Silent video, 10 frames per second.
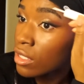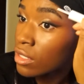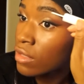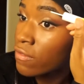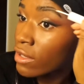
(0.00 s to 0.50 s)

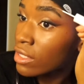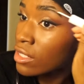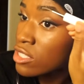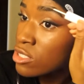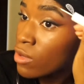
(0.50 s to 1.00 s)
the fact that
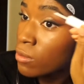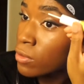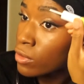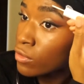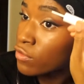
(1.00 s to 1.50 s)
it's
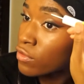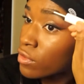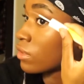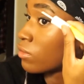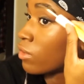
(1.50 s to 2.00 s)
sweat-proof
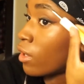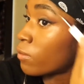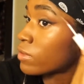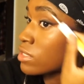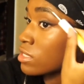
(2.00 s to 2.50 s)
will
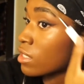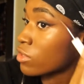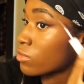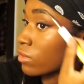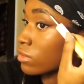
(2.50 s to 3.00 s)
help it stay
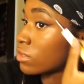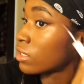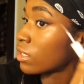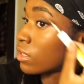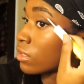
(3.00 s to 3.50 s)
throughout the
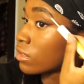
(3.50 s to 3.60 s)
day.